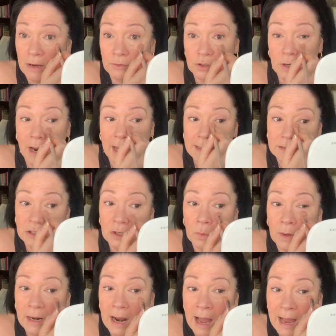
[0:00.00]
around your eyes and
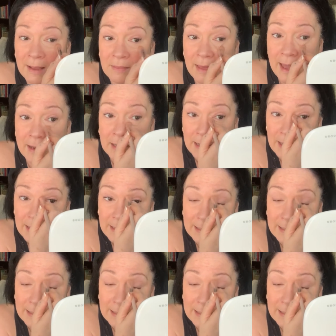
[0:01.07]
you want to hide that,